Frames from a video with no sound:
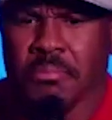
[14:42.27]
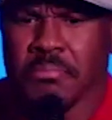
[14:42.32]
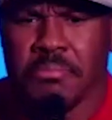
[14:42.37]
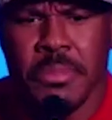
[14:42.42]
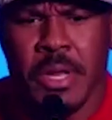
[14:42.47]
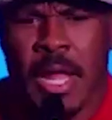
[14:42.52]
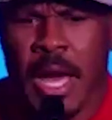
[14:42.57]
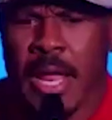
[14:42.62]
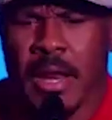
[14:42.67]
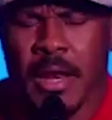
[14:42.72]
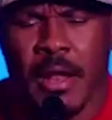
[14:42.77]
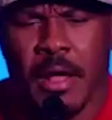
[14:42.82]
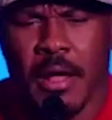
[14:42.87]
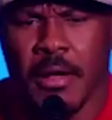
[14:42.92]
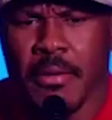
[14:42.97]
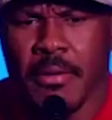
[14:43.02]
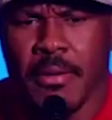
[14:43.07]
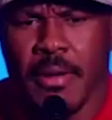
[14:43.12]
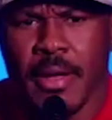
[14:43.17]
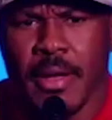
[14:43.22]
Not at
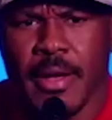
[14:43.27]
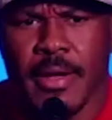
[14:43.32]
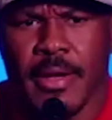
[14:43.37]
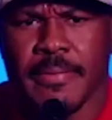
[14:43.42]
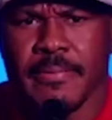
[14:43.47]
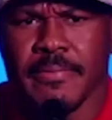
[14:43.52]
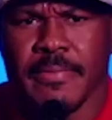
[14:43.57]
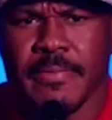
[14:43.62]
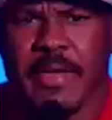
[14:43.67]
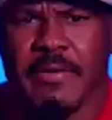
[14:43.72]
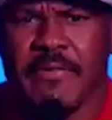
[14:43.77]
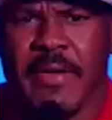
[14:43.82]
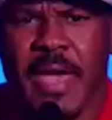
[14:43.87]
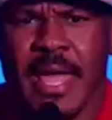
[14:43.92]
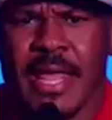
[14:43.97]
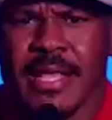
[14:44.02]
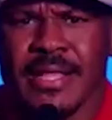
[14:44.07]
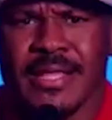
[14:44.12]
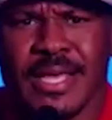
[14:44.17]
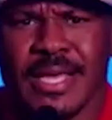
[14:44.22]
all. Uh, if
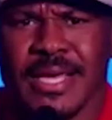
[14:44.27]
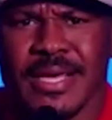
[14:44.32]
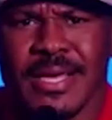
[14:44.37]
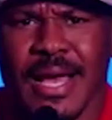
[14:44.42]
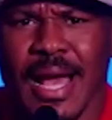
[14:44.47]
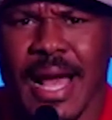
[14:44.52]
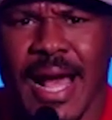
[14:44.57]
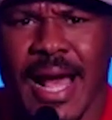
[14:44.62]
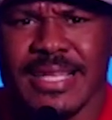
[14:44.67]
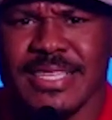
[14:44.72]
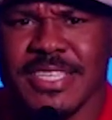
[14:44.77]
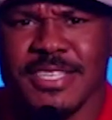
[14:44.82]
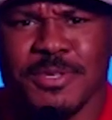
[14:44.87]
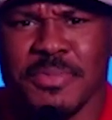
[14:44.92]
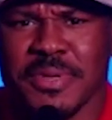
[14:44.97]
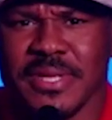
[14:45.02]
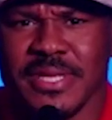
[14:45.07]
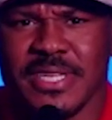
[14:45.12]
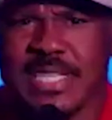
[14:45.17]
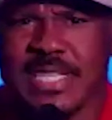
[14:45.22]
anything, I
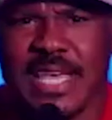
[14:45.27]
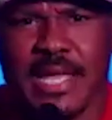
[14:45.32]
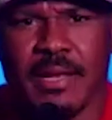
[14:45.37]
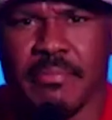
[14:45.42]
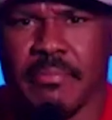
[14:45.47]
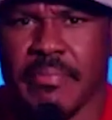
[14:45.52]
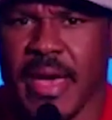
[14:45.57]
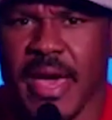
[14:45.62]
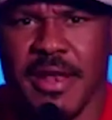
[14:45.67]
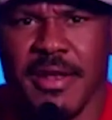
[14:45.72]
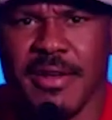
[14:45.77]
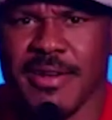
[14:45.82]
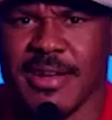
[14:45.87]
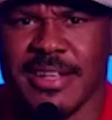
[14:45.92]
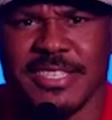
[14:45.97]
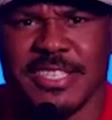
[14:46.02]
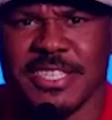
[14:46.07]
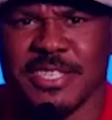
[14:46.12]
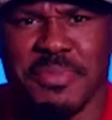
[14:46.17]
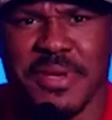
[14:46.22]
just been just getting better
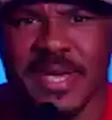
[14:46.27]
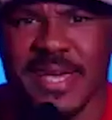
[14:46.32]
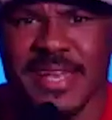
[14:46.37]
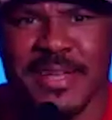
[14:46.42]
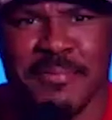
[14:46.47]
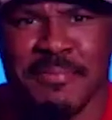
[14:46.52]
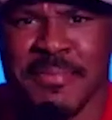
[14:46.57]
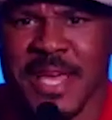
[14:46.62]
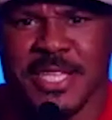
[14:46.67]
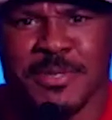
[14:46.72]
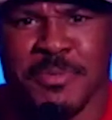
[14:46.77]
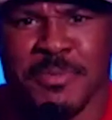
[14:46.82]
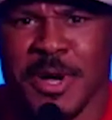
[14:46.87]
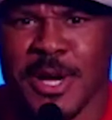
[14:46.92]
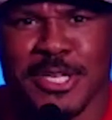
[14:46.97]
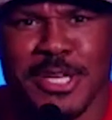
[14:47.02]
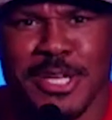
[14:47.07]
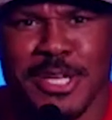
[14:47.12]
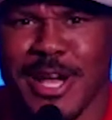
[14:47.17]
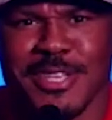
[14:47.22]
at just being a mixed
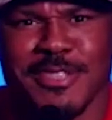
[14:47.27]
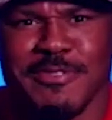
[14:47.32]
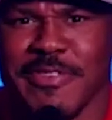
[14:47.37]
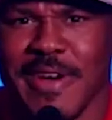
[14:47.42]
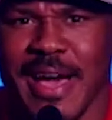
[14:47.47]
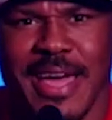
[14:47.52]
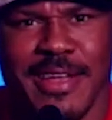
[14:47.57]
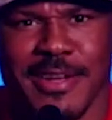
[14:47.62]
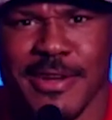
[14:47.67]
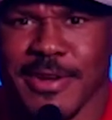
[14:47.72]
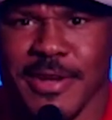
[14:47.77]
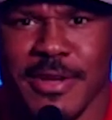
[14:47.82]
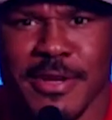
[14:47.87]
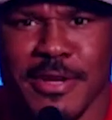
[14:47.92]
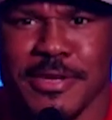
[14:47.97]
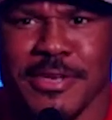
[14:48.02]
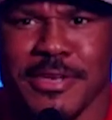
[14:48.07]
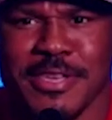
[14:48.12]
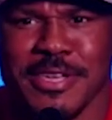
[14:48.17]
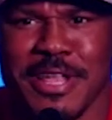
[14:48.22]
martial arts fighter.
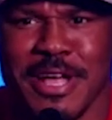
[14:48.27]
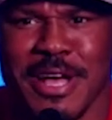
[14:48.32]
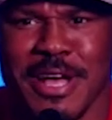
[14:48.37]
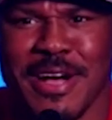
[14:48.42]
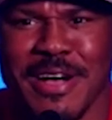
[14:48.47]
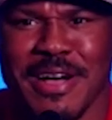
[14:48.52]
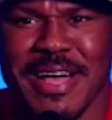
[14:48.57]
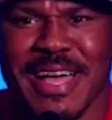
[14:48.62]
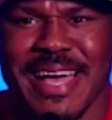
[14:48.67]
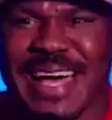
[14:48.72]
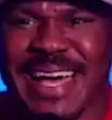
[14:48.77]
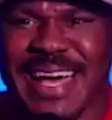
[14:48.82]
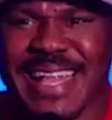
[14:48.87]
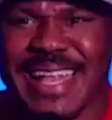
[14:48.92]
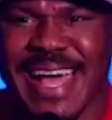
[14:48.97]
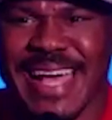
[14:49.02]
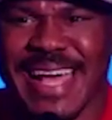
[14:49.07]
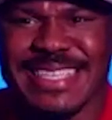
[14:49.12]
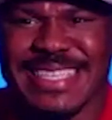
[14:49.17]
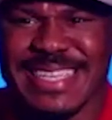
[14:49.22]
You know,
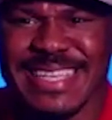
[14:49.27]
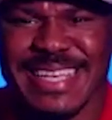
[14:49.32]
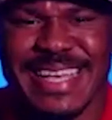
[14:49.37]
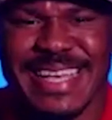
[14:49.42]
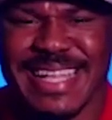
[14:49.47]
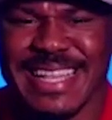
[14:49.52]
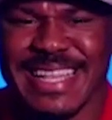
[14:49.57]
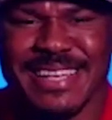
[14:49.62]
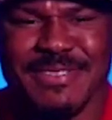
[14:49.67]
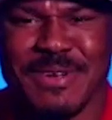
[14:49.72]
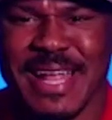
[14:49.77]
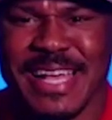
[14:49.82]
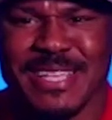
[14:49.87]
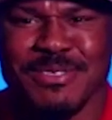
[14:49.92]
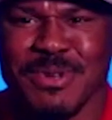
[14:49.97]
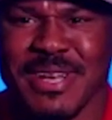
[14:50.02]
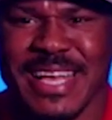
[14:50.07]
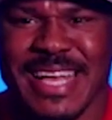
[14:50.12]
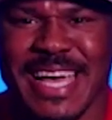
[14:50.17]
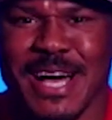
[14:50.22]
that's well,
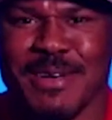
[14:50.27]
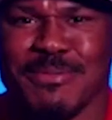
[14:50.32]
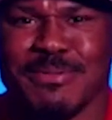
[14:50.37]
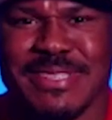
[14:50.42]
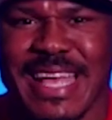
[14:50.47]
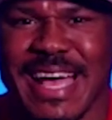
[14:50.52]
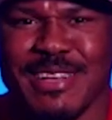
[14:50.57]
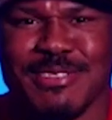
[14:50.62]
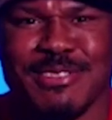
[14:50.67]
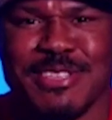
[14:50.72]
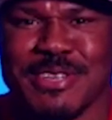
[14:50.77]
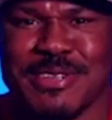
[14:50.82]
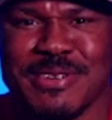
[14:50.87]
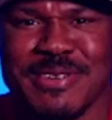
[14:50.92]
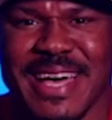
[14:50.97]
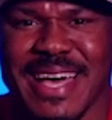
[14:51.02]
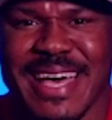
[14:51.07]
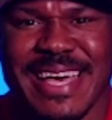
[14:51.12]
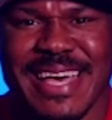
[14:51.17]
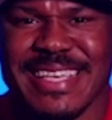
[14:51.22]
that's what it comes down
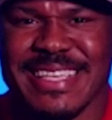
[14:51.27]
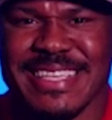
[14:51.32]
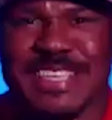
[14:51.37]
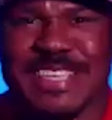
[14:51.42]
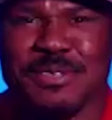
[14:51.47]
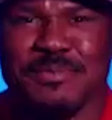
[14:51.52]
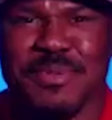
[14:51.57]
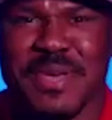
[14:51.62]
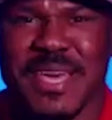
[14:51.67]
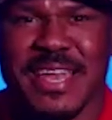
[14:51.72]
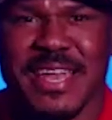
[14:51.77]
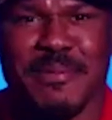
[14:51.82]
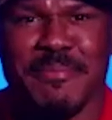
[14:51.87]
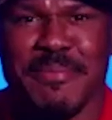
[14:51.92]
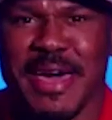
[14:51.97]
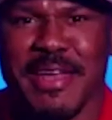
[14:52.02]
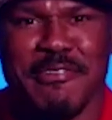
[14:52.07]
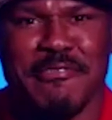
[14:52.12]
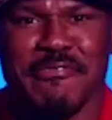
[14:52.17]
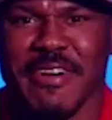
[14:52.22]
to. It's just being a
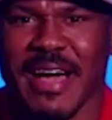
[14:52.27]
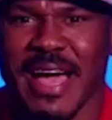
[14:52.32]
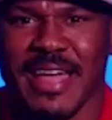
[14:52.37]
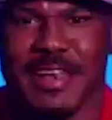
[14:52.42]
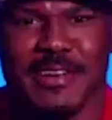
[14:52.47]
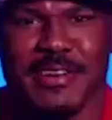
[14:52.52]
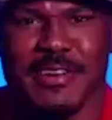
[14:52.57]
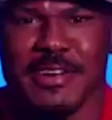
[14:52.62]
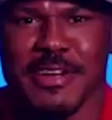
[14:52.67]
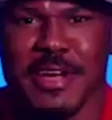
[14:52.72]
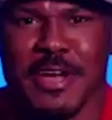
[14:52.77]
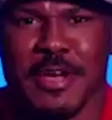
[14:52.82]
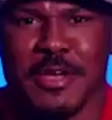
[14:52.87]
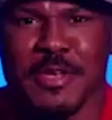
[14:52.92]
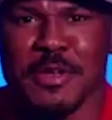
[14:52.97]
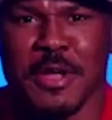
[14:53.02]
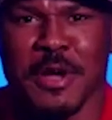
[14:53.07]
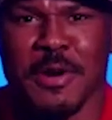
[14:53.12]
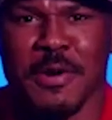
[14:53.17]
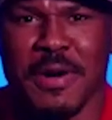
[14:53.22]
better fighter.
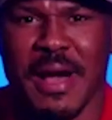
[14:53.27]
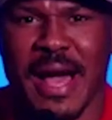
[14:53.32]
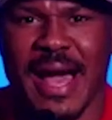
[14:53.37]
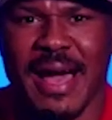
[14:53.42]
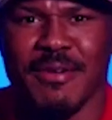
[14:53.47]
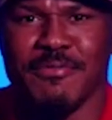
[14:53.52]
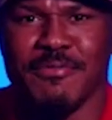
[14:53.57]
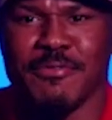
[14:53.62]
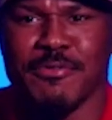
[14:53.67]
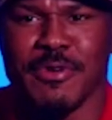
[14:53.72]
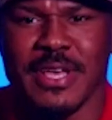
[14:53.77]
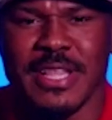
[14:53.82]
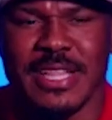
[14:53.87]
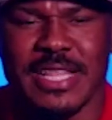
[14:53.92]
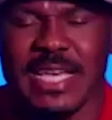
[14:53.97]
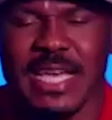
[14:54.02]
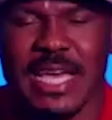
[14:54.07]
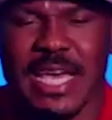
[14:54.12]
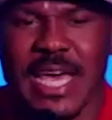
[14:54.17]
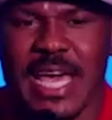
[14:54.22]
You know, I've
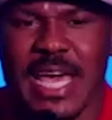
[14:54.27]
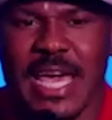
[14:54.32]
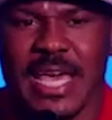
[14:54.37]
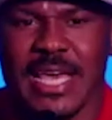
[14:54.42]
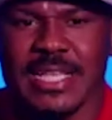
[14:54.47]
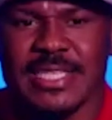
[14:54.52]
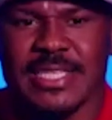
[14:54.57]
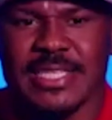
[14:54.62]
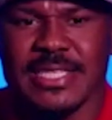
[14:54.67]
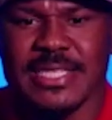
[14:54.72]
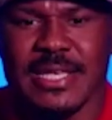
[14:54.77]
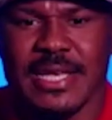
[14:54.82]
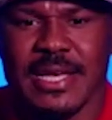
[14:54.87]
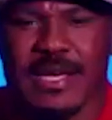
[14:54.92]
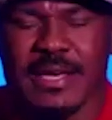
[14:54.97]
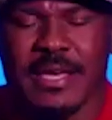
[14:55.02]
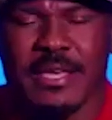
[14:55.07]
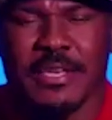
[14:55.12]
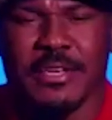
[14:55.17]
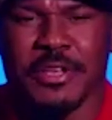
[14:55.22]
really it's.
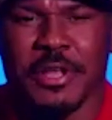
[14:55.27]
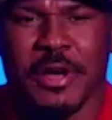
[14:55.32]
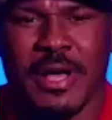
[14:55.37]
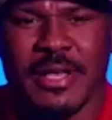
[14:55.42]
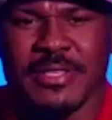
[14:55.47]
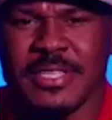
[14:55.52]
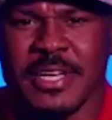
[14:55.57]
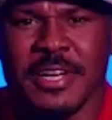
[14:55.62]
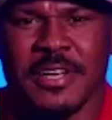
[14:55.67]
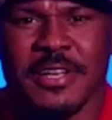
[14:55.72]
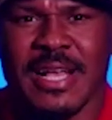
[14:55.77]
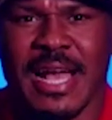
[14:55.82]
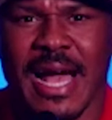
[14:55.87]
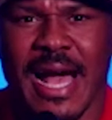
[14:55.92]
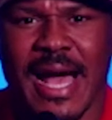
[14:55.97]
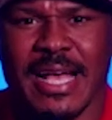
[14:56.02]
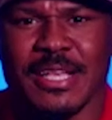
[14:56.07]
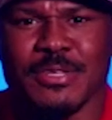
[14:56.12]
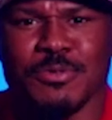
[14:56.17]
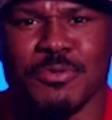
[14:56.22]
you know, certain
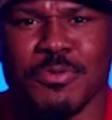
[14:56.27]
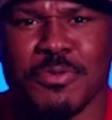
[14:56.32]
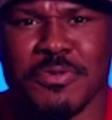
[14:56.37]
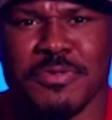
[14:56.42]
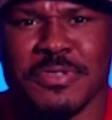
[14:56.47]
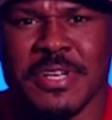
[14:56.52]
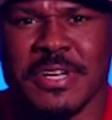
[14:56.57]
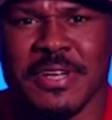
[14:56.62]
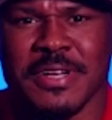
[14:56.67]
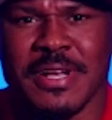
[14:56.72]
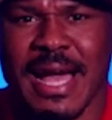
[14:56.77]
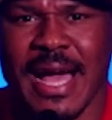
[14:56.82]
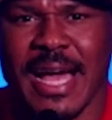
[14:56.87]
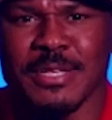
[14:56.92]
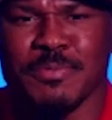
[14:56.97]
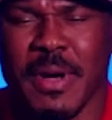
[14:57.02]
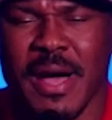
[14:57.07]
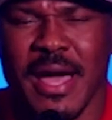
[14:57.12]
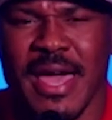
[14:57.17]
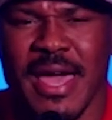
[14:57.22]
guys, certain
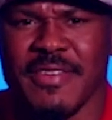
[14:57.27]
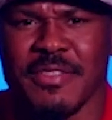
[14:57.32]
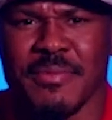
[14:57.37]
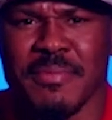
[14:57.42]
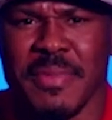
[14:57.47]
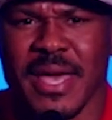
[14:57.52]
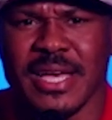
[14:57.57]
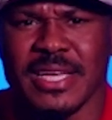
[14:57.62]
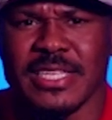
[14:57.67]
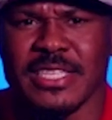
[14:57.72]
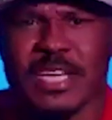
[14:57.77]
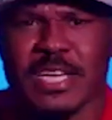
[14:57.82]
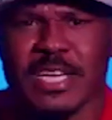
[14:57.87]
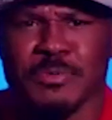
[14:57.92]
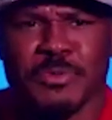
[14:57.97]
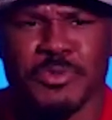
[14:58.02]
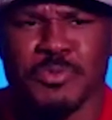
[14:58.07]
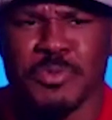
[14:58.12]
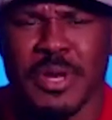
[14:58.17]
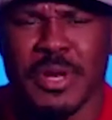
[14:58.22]
guys probably have to make
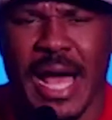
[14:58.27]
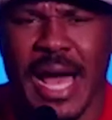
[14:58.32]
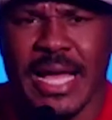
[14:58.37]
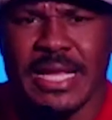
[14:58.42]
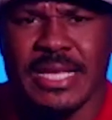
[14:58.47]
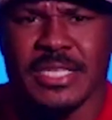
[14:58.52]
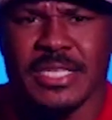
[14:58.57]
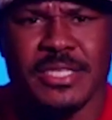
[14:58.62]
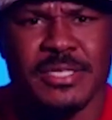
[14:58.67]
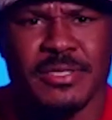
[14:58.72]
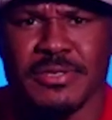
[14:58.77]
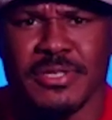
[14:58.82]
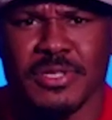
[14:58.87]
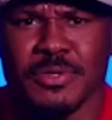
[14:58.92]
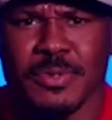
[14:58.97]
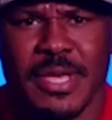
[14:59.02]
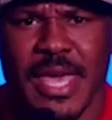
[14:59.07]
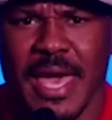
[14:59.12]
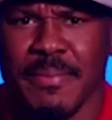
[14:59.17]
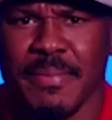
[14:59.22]
adjustments, but I just
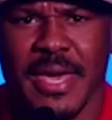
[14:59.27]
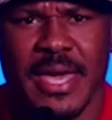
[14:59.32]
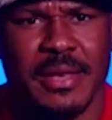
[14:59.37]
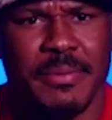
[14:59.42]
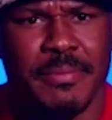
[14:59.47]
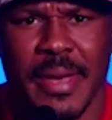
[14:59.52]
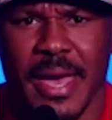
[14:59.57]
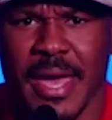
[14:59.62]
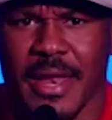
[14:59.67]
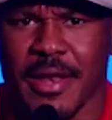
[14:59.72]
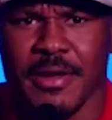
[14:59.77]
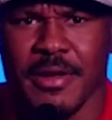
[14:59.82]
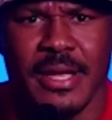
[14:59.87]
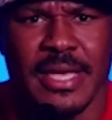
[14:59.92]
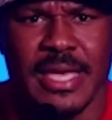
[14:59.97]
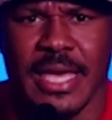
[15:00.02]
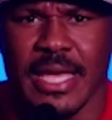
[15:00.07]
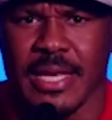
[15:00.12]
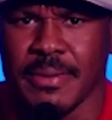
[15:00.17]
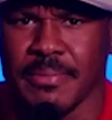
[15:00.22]
just kept getting better
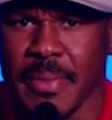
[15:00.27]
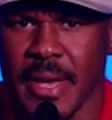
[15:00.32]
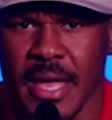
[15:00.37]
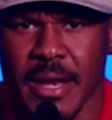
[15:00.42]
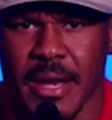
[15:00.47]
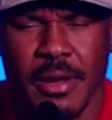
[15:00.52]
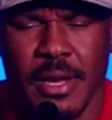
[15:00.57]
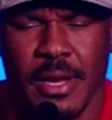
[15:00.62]
and getting better